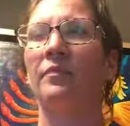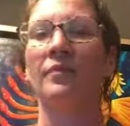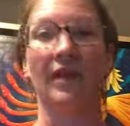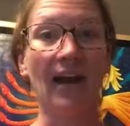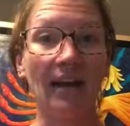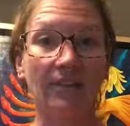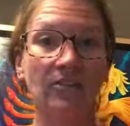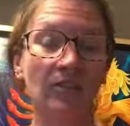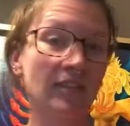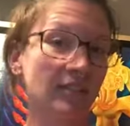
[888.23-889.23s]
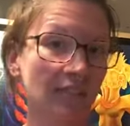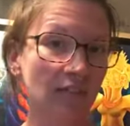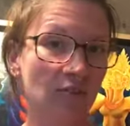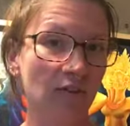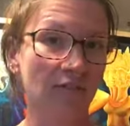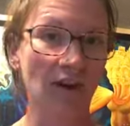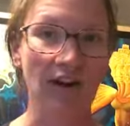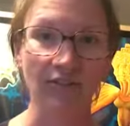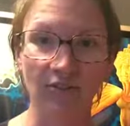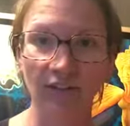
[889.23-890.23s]
Yeah, so that's the history of
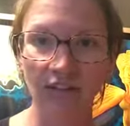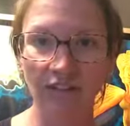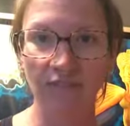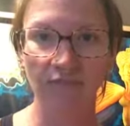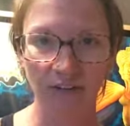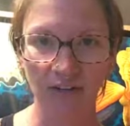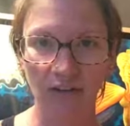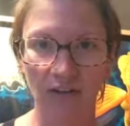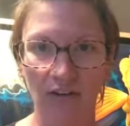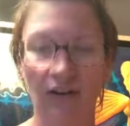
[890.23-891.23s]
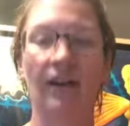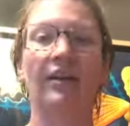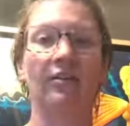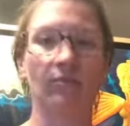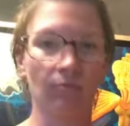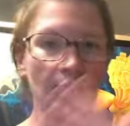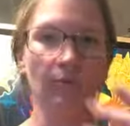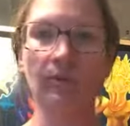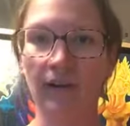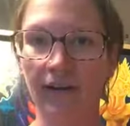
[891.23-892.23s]
God. So that's the figure, and
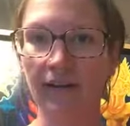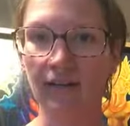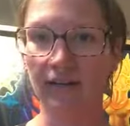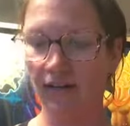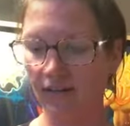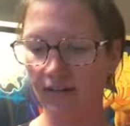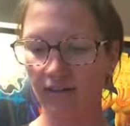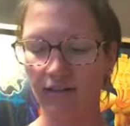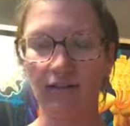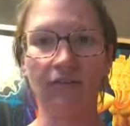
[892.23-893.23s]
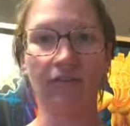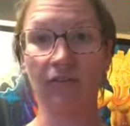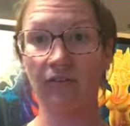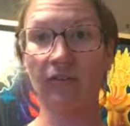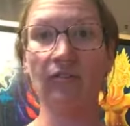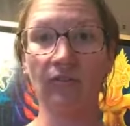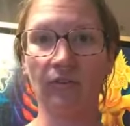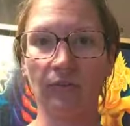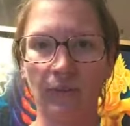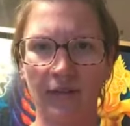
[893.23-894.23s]
well, I can. There's several
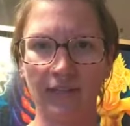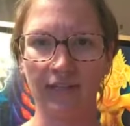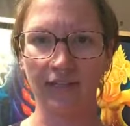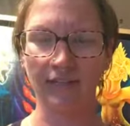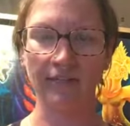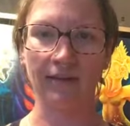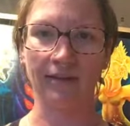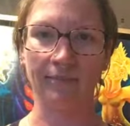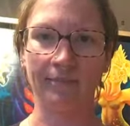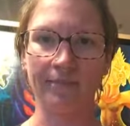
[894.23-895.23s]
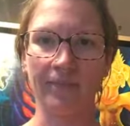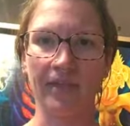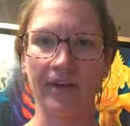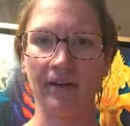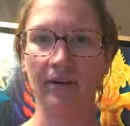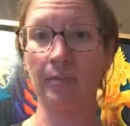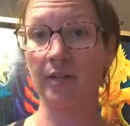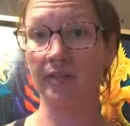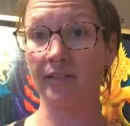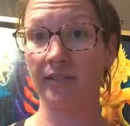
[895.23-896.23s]
other paintings that it
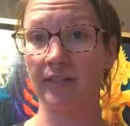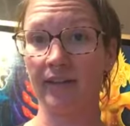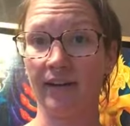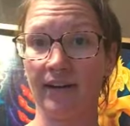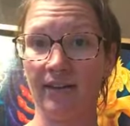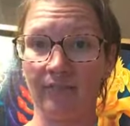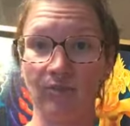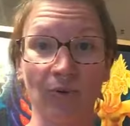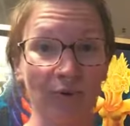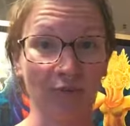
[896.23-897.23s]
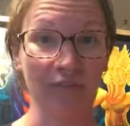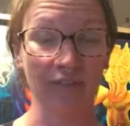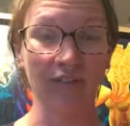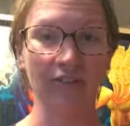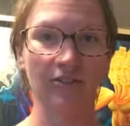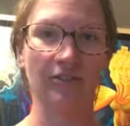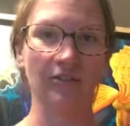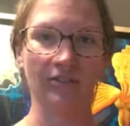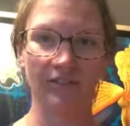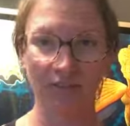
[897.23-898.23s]
appears in that I have sold over the years. So
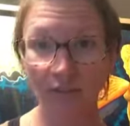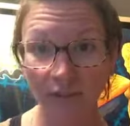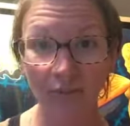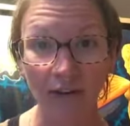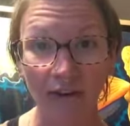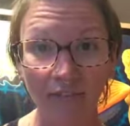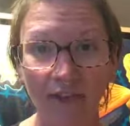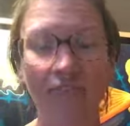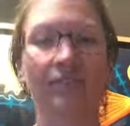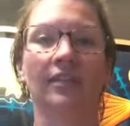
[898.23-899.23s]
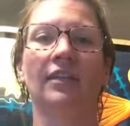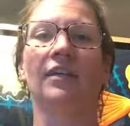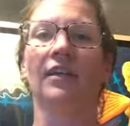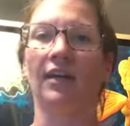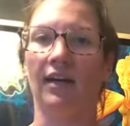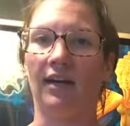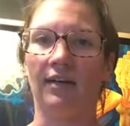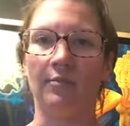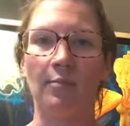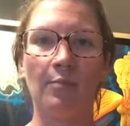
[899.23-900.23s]
this is the only one I have left,
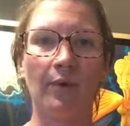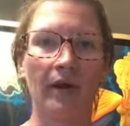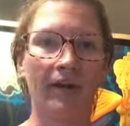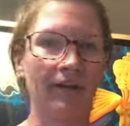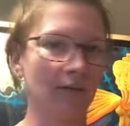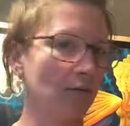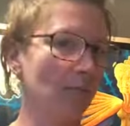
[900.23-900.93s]
but it will